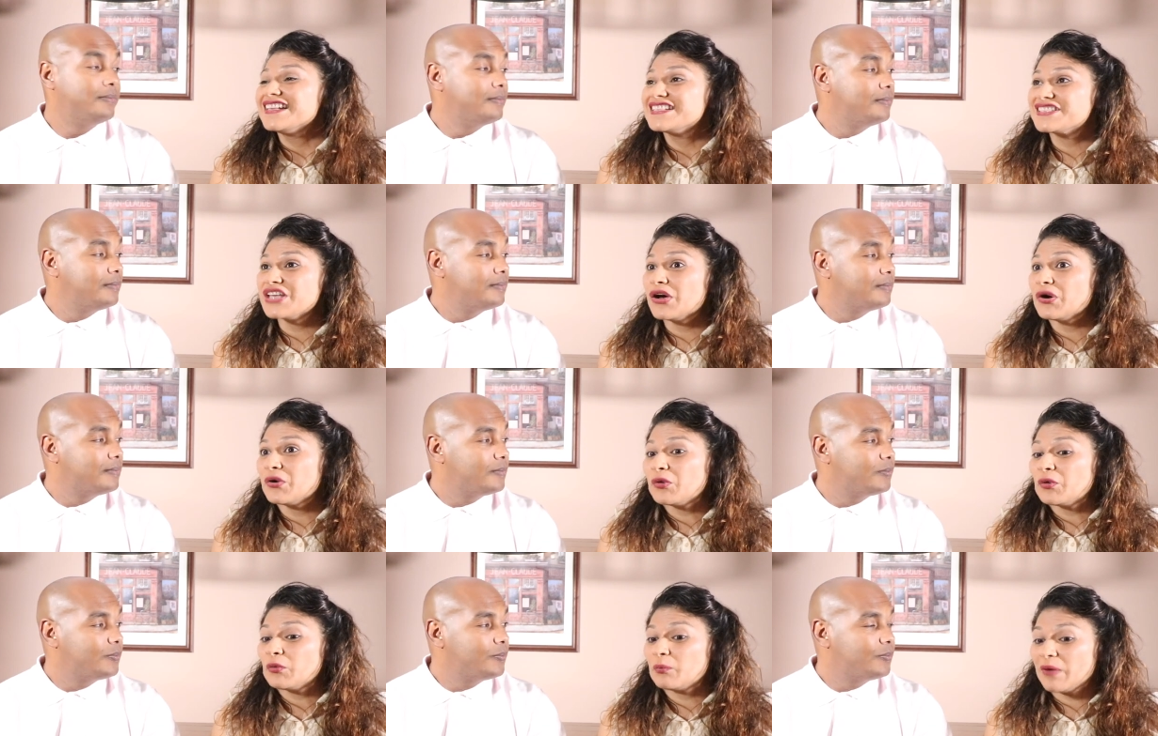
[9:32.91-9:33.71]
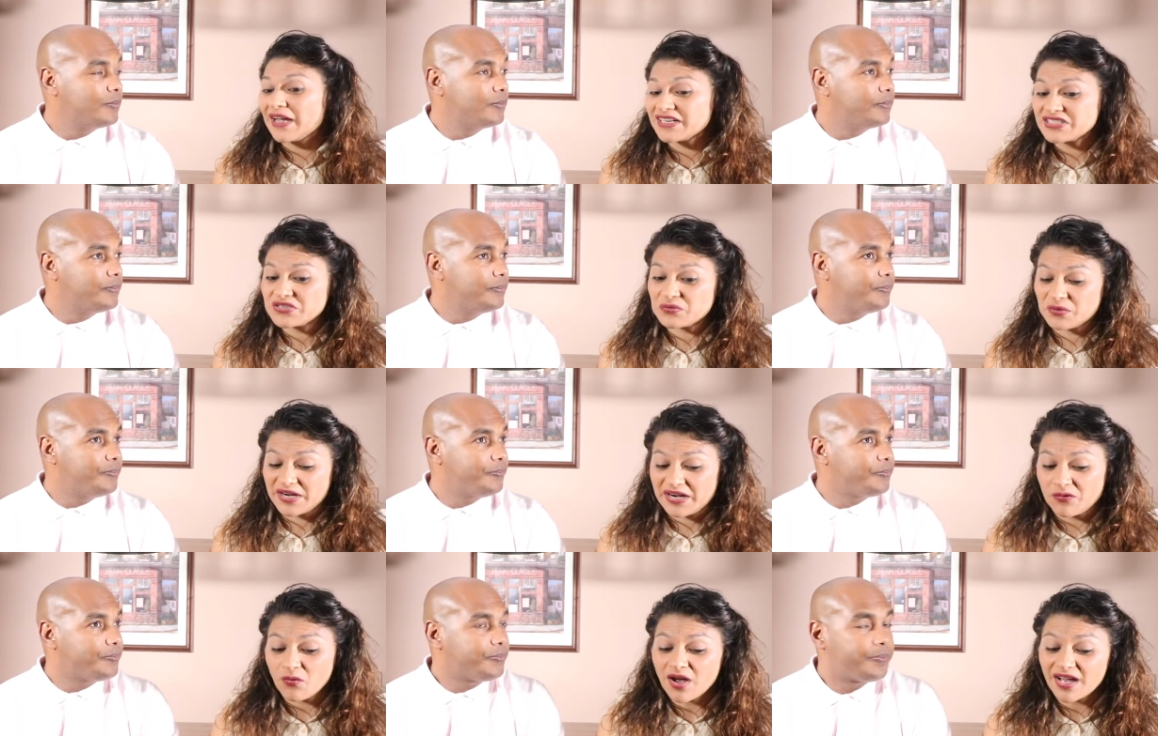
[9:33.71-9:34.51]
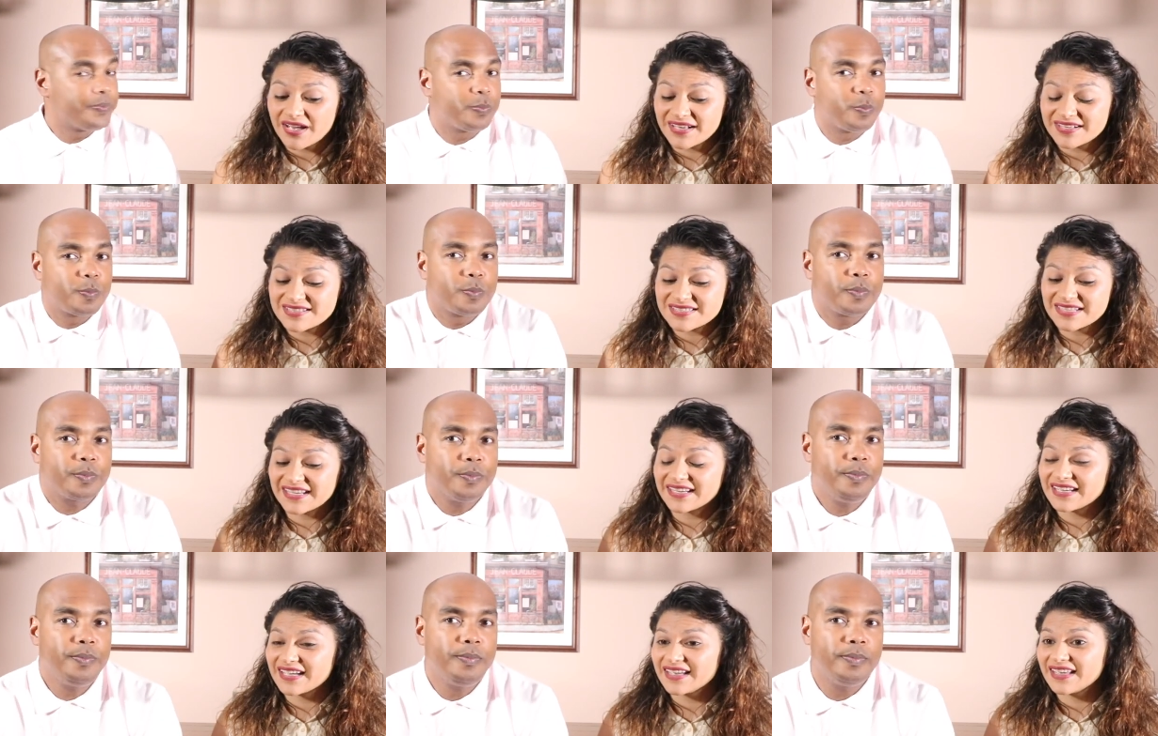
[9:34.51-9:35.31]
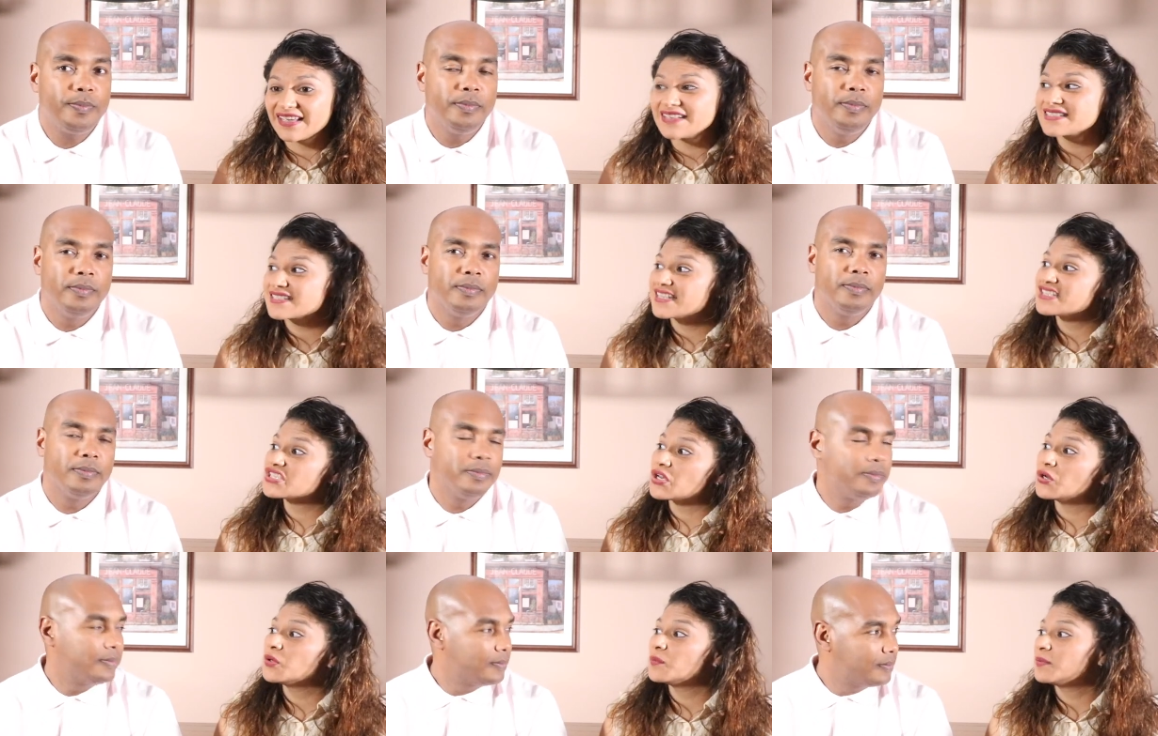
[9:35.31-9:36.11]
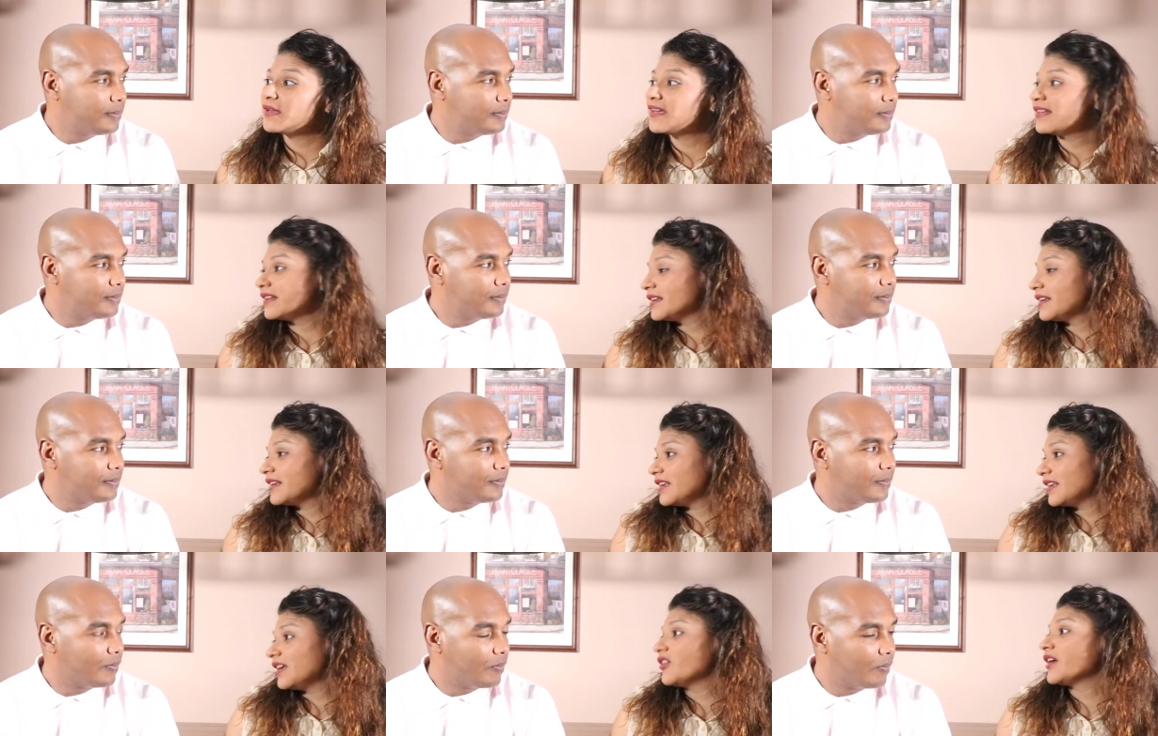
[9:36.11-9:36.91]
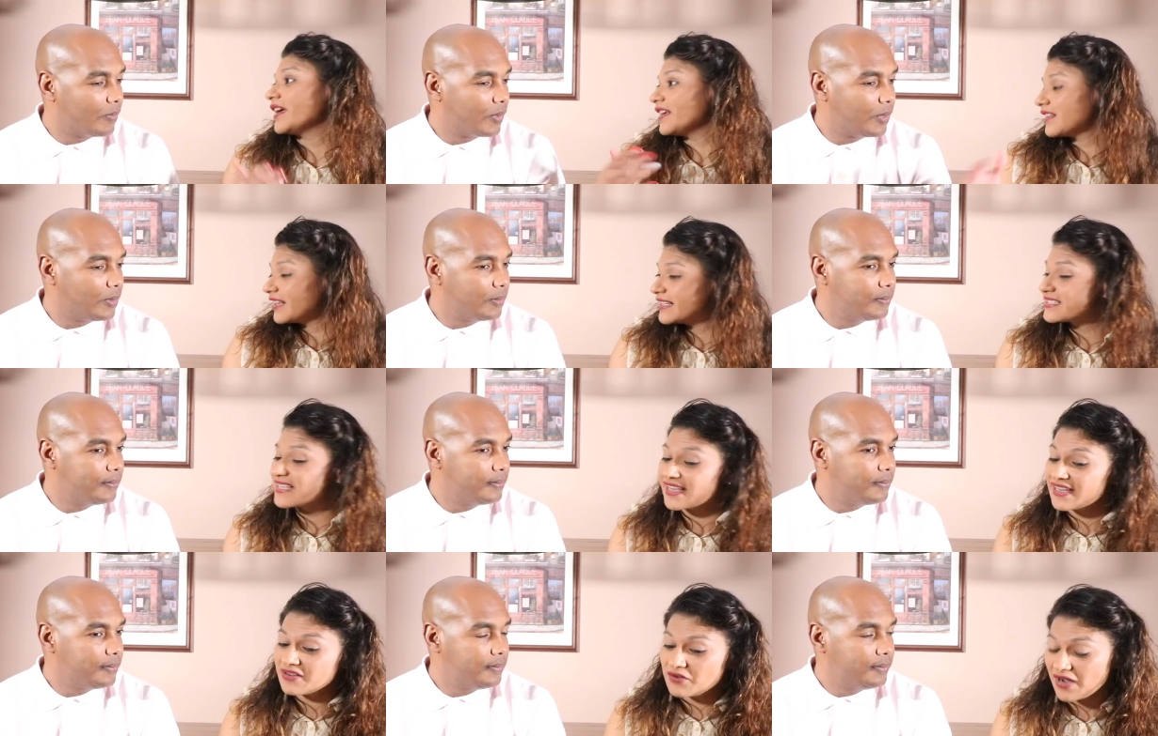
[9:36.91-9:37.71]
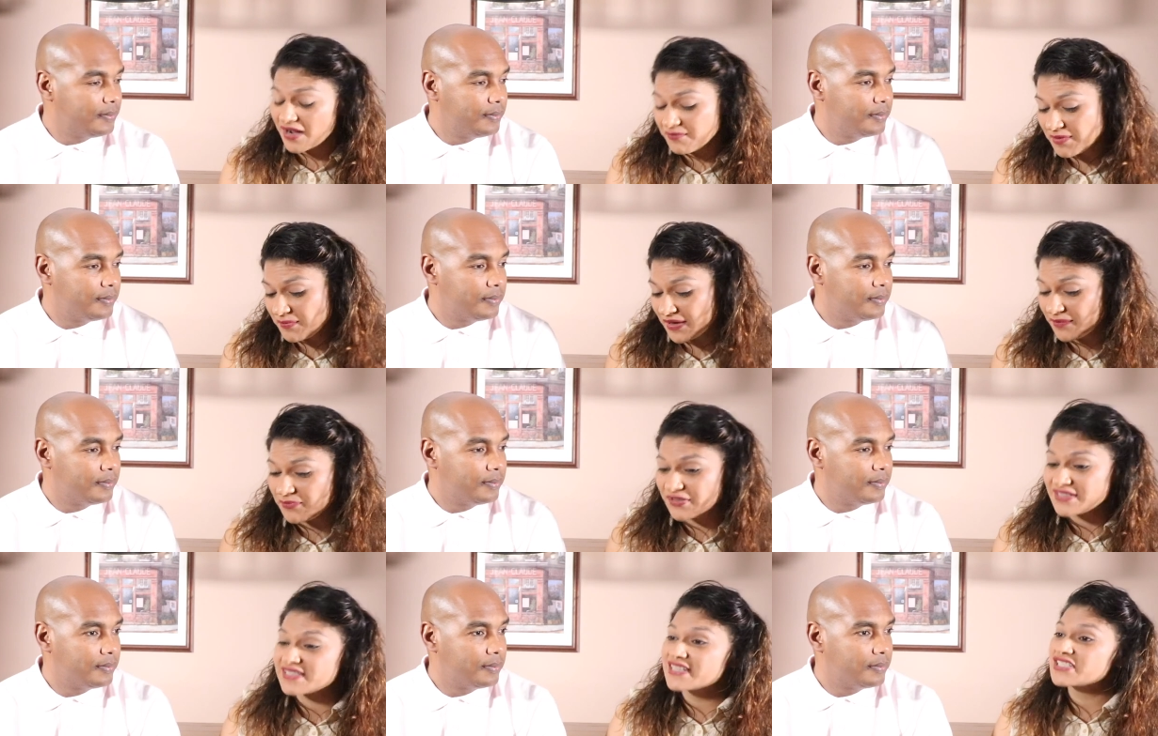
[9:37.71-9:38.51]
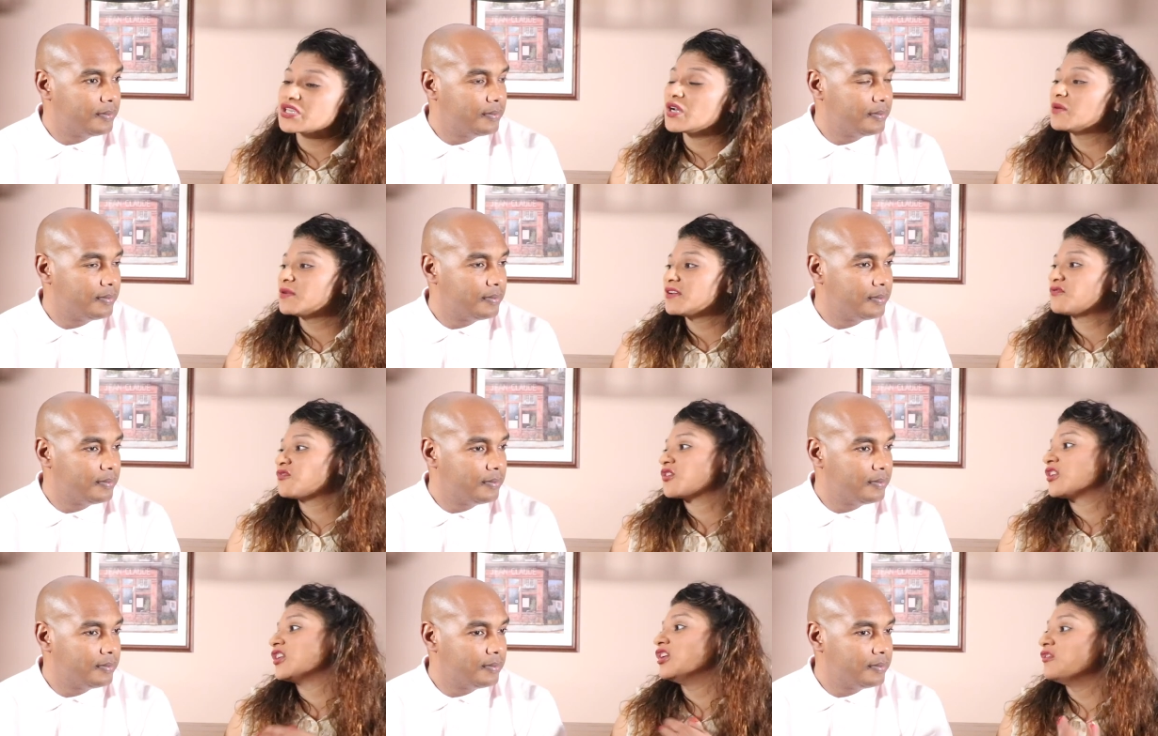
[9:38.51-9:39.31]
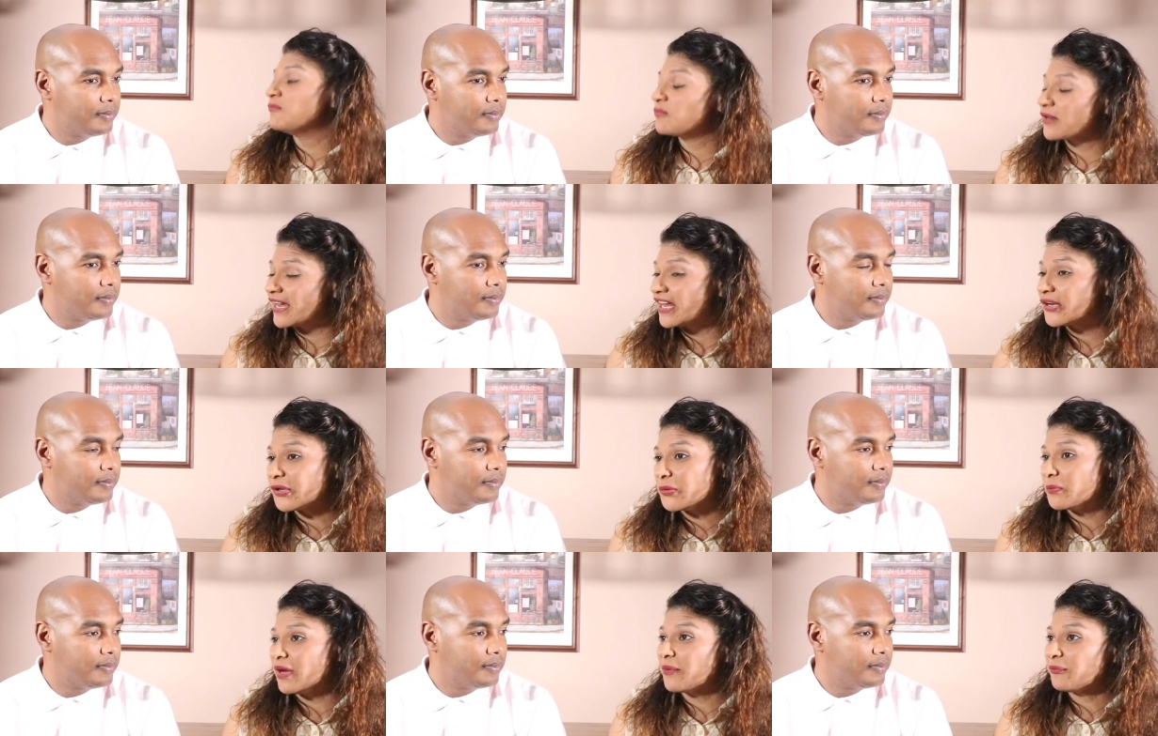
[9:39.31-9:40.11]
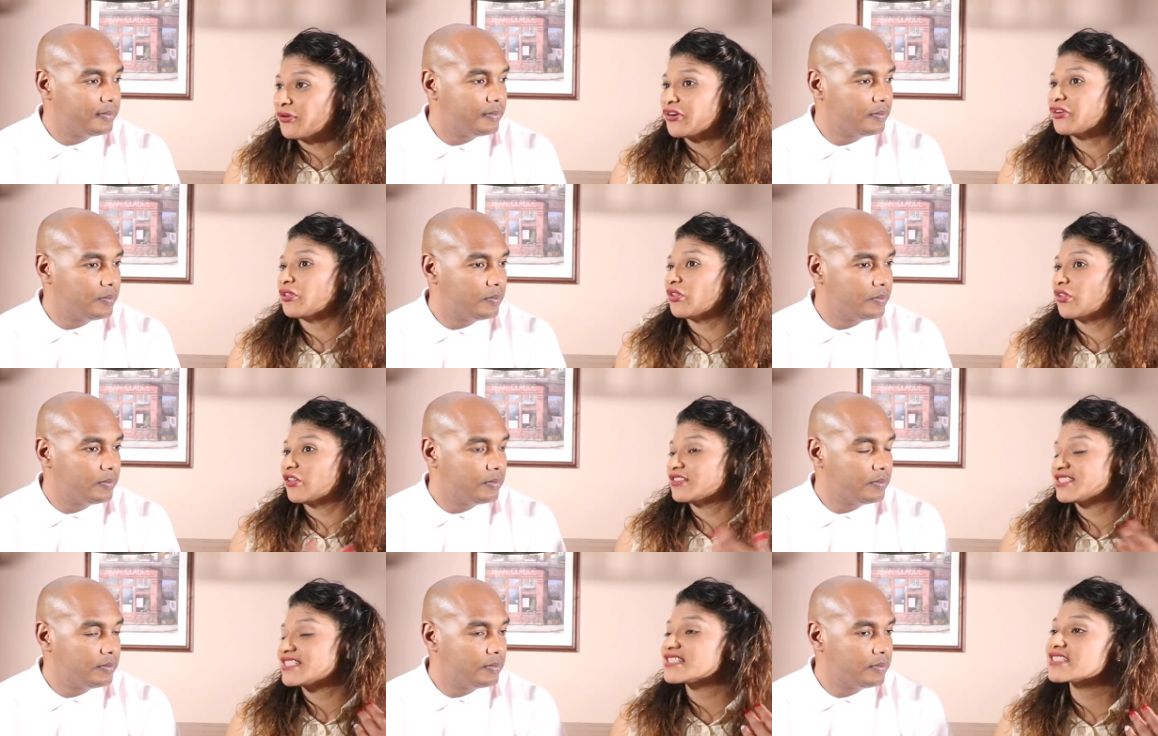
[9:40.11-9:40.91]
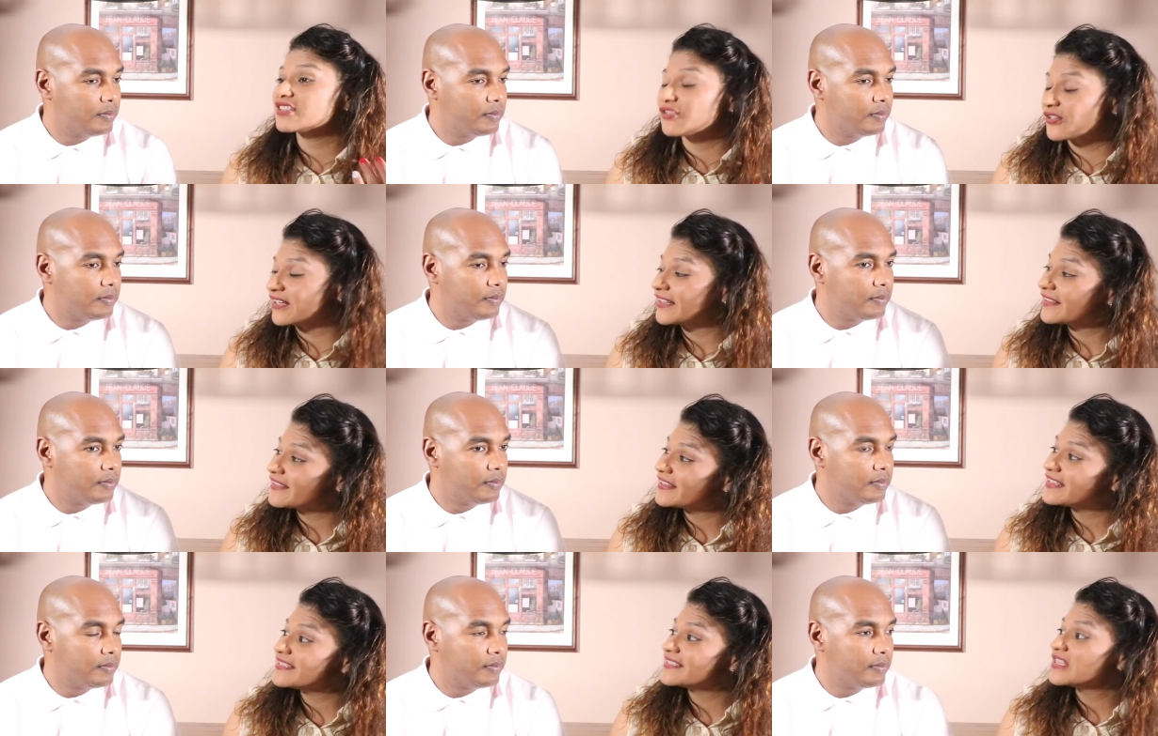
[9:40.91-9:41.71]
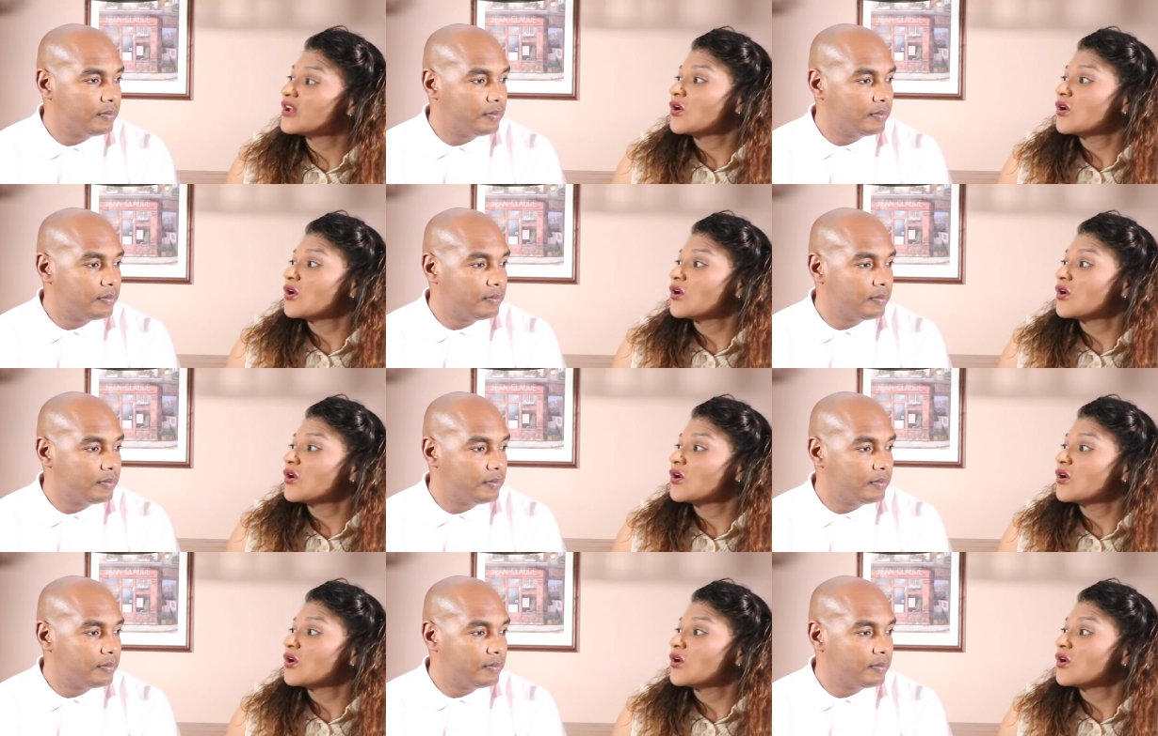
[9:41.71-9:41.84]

Speaker 1: So back to where I was. Like, is this open? Okay, let's say I'm a member. Is this open for a brand new member just learning this?